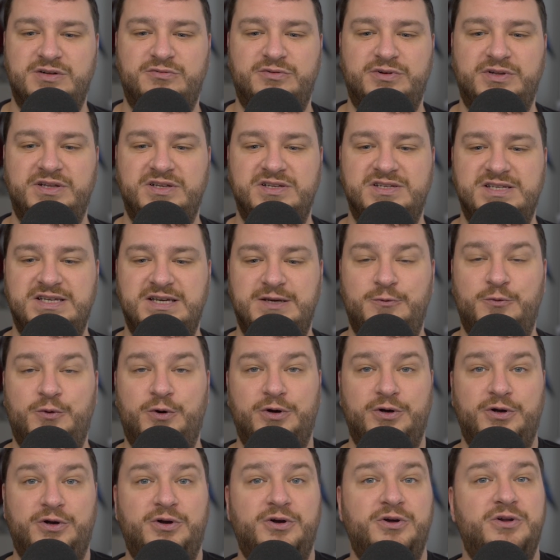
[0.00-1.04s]
and really see
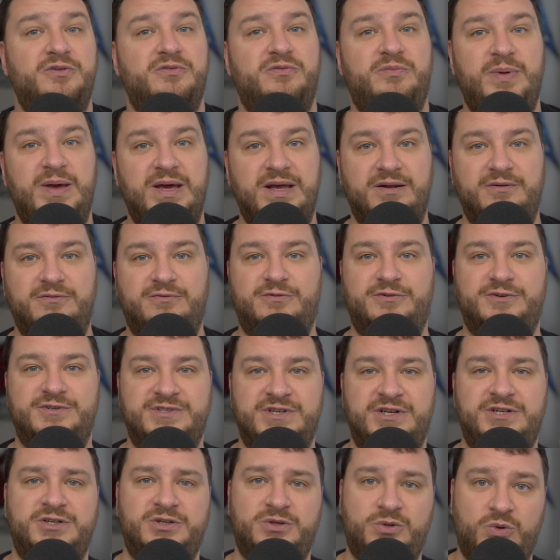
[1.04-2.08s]
what could have been for
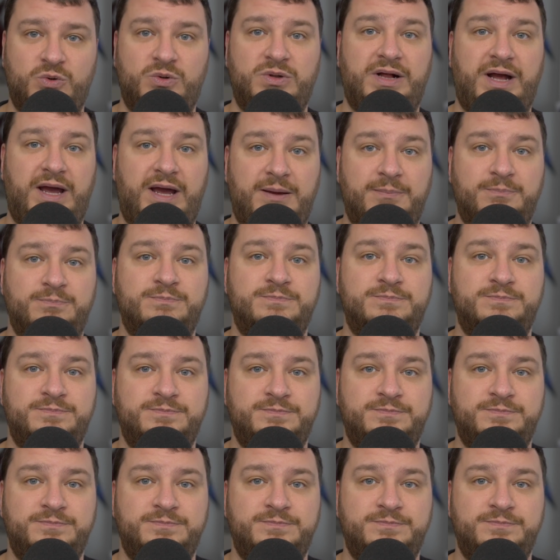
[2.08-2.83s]
such a cool game.